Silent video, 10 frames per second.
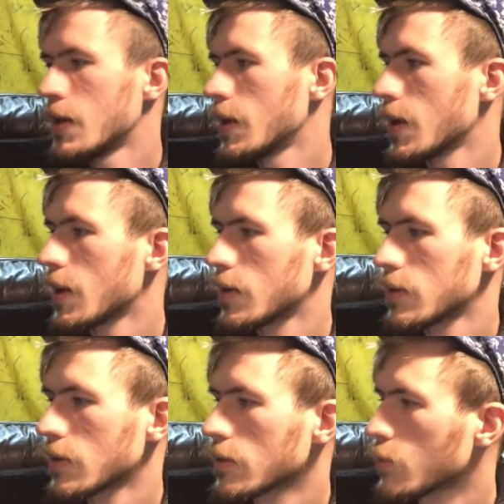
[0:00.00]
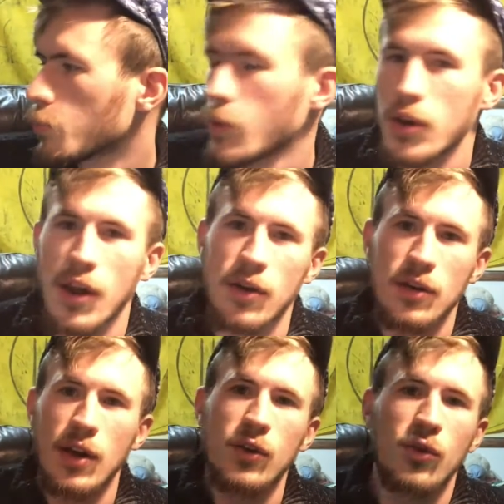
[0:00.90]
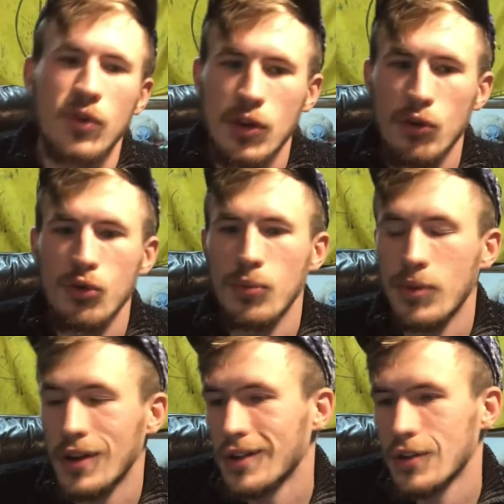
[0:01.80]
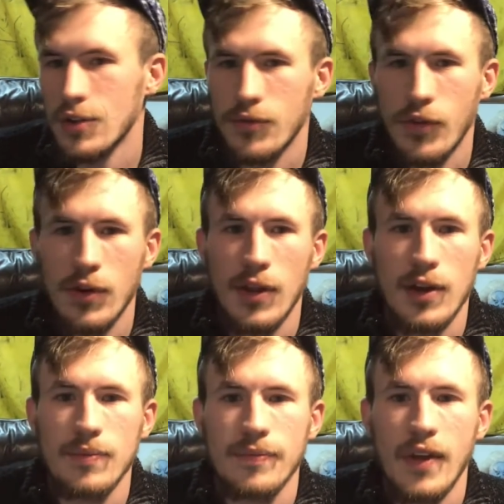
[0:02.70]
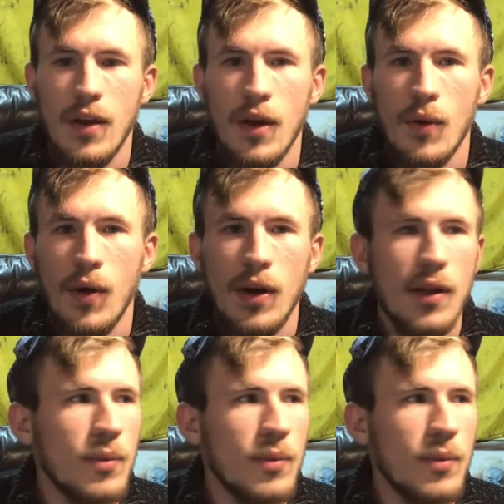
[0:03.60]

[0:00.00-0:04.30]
And at this point now, kind of doing the YouTube thing, because I just felt like, why not?